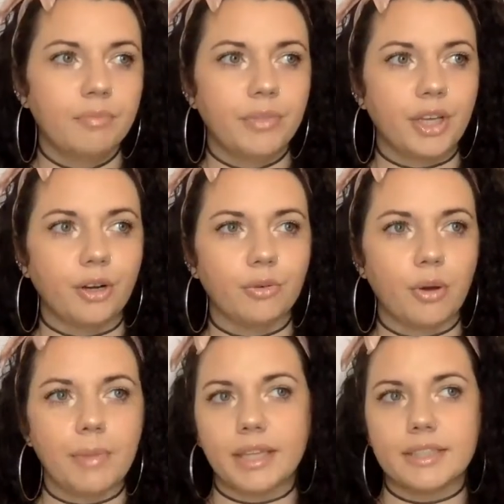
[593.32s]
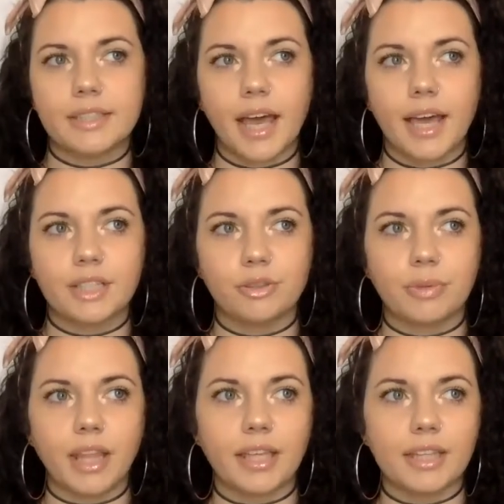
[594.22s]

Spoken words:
romanticize or be like,